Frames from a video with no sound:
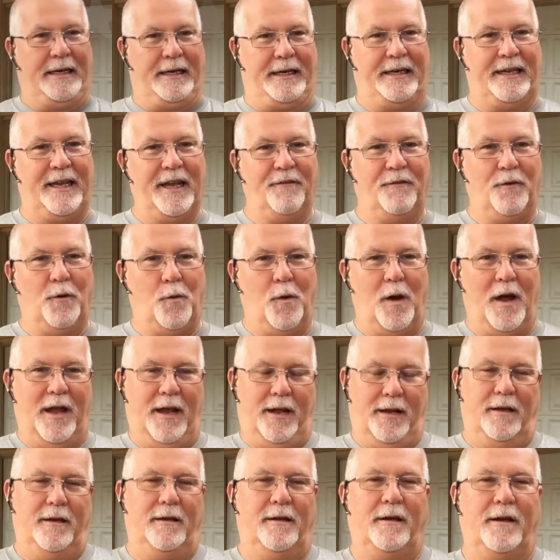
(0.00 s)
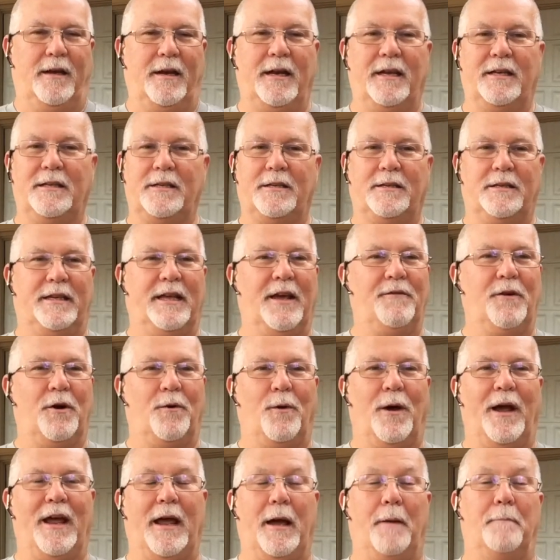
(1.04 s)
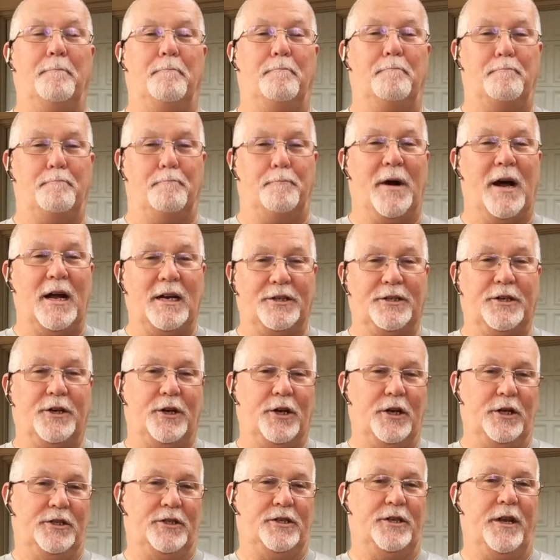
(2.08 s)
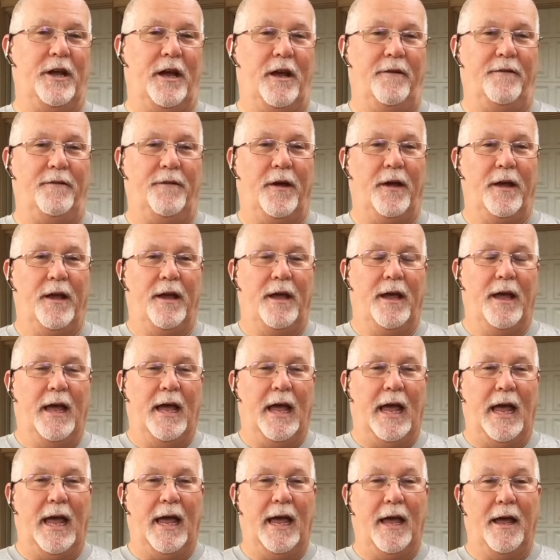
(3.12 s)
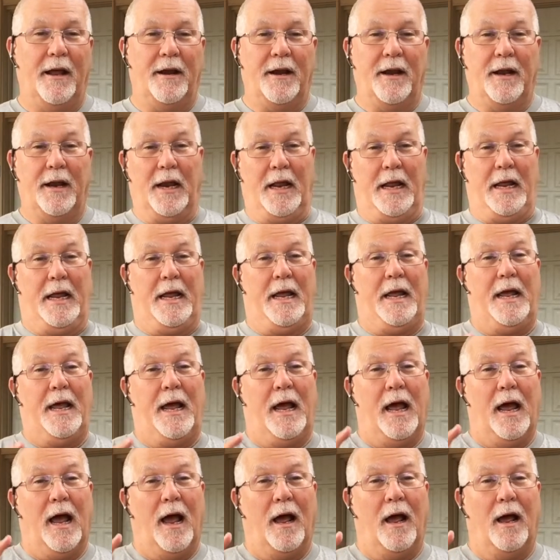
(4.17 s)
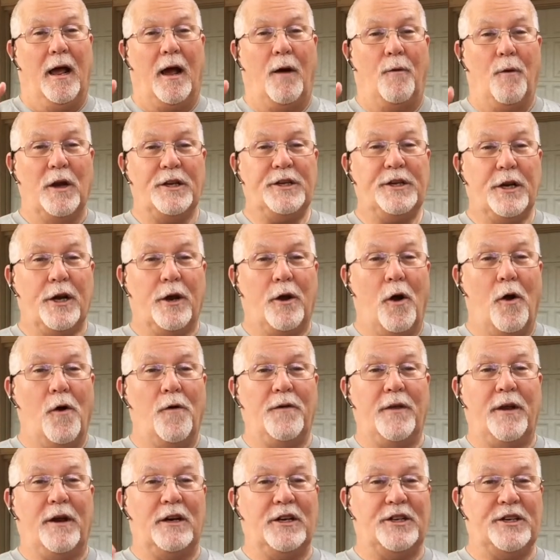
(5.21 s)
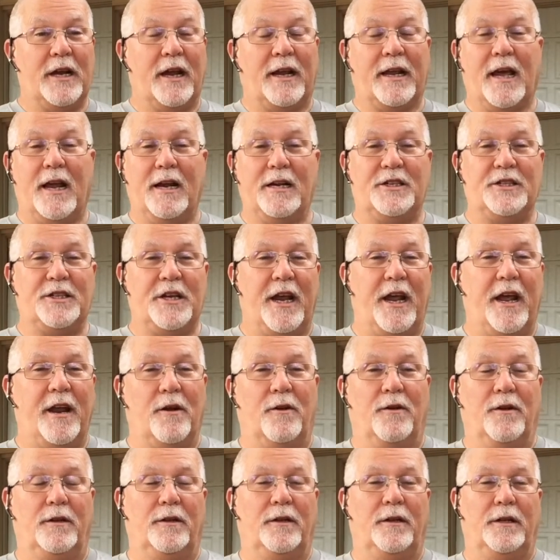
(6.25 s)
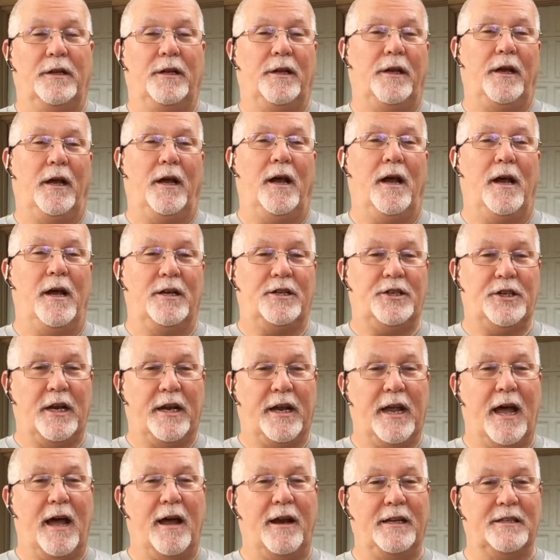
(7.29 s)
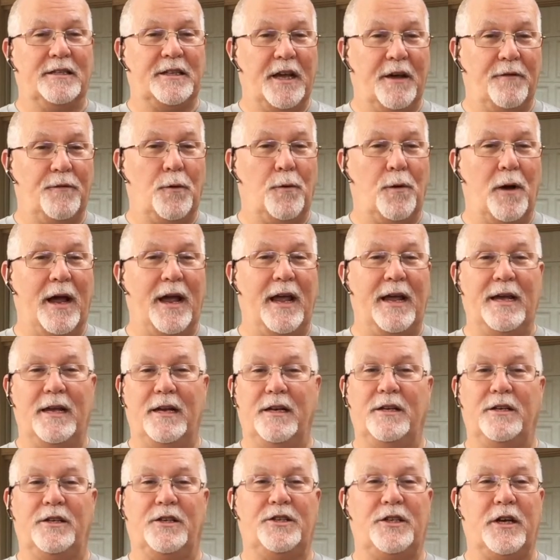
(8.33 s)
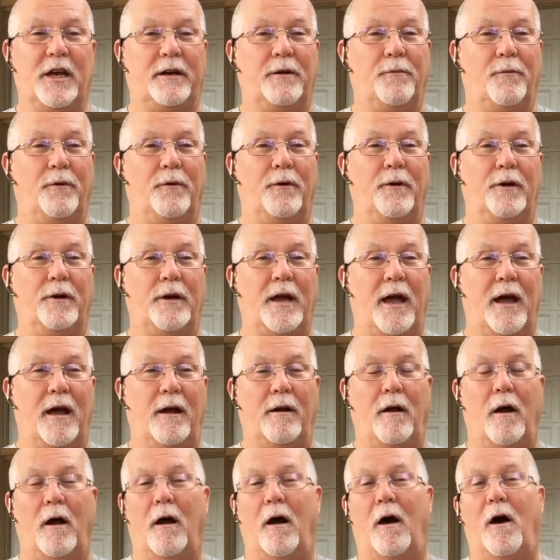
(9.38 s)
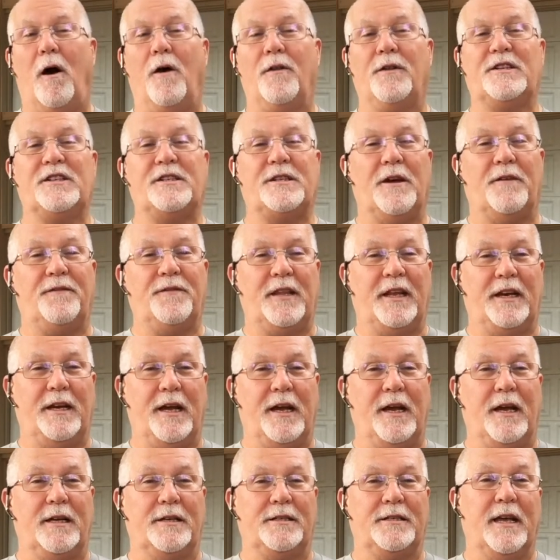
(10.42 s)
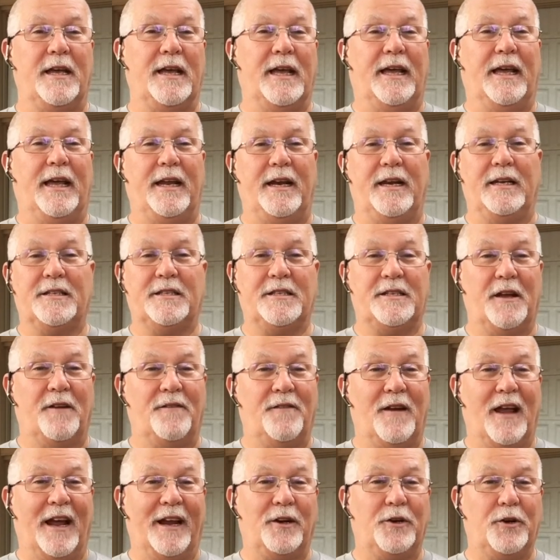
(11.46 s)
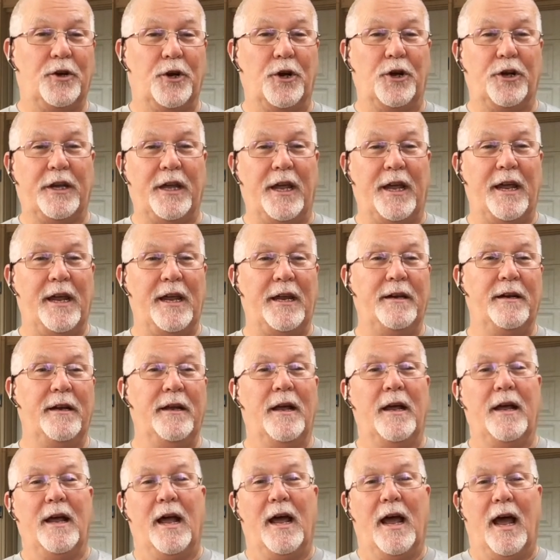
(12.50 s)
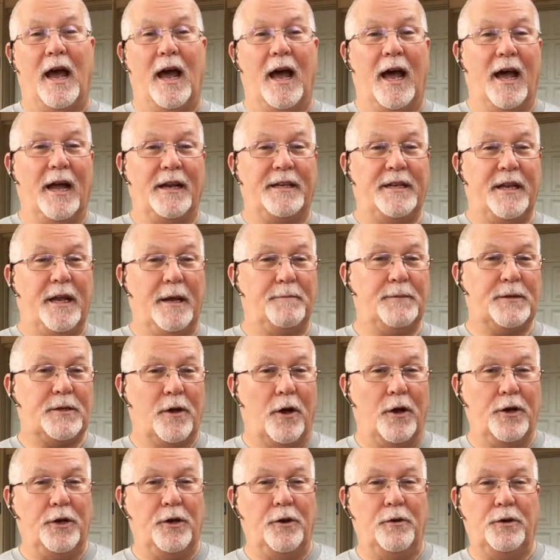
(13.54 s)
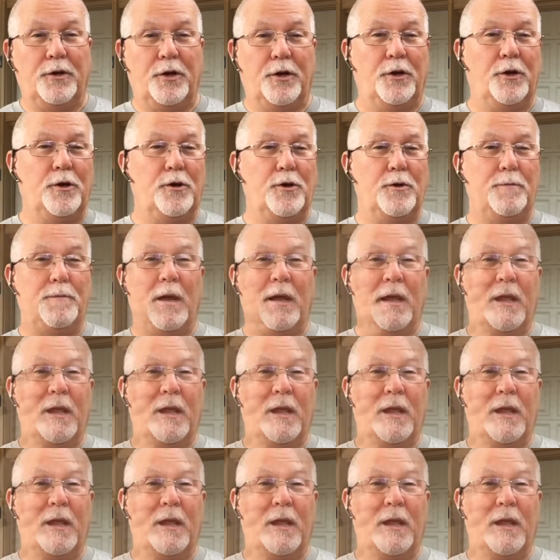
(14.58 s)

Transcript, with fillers: giveaway and he's giving away a bunch of good stuff. And I want you to go over there and check out his channel. Uh, check out his giveaway and check out all the stuff he does. He does stuff like cooking, uh, tips on YouTube.